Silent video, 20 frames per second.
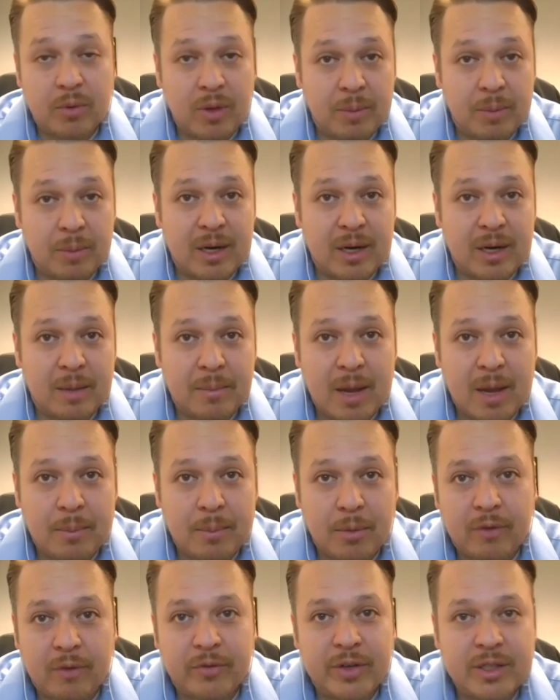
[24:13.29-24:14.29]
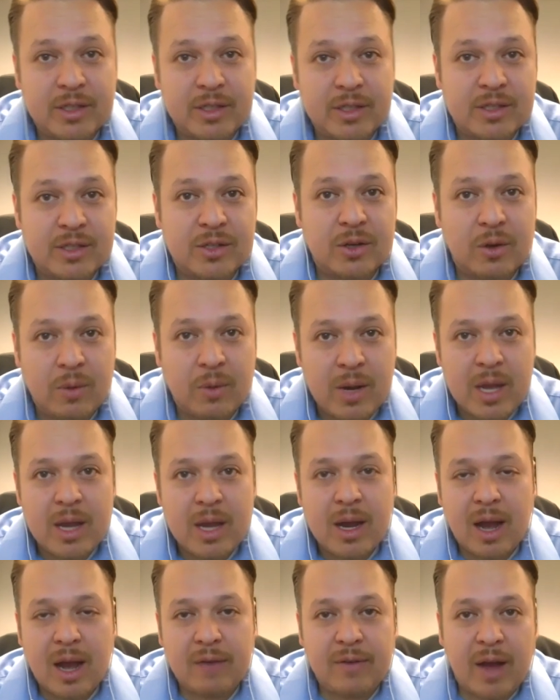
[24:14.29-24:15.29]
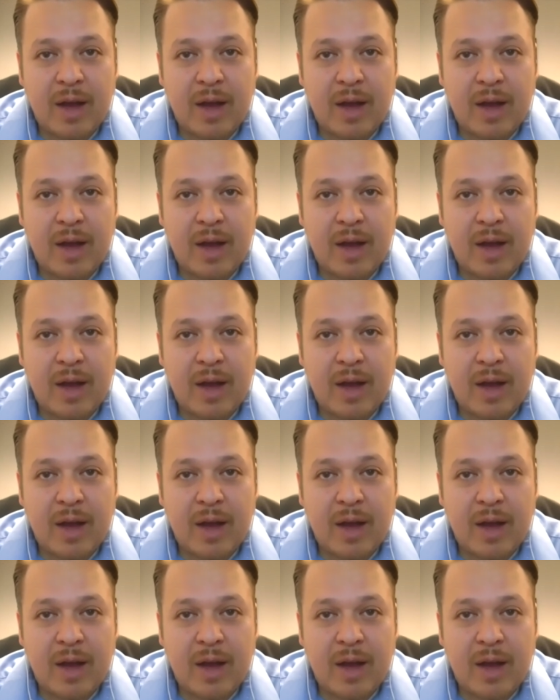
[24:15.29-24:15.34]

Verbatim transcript: I mean, I'm not perfect. And so I've